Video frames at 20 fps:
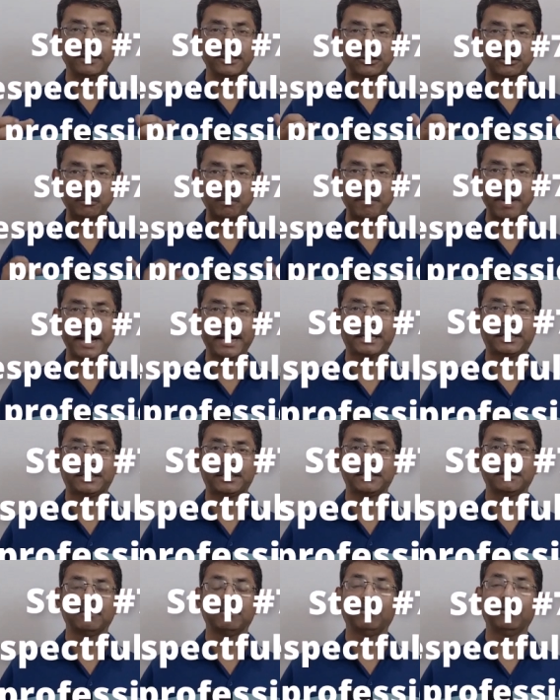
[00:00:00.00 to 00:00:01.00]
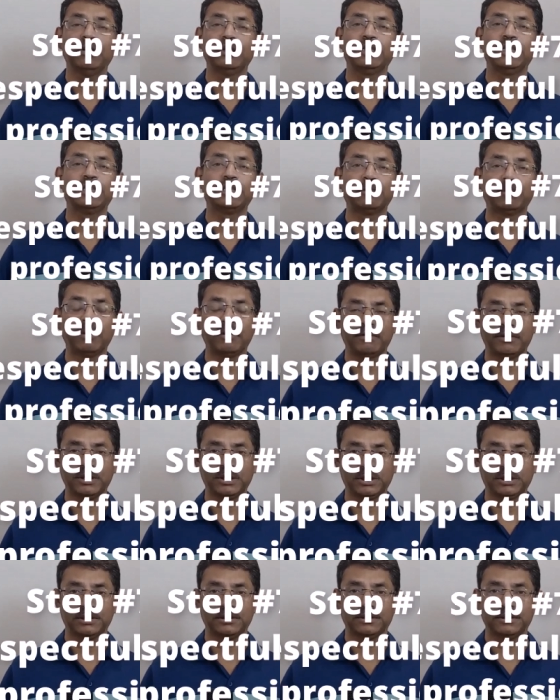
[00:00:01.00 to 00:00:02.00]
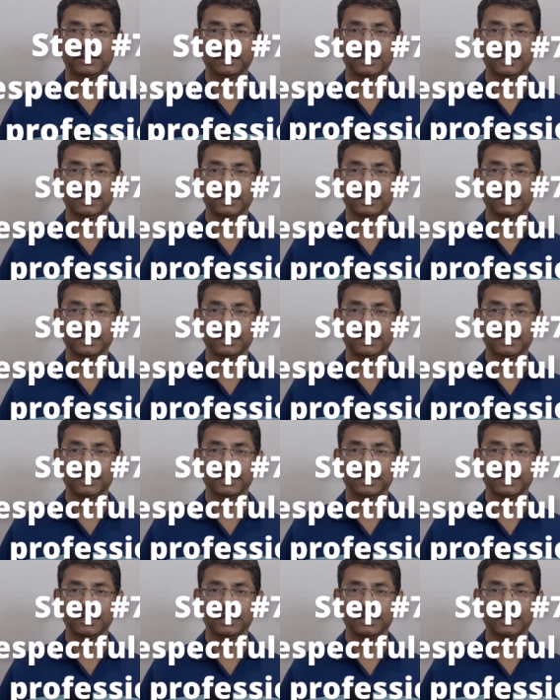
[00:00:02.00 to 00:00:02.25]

respect for this profession.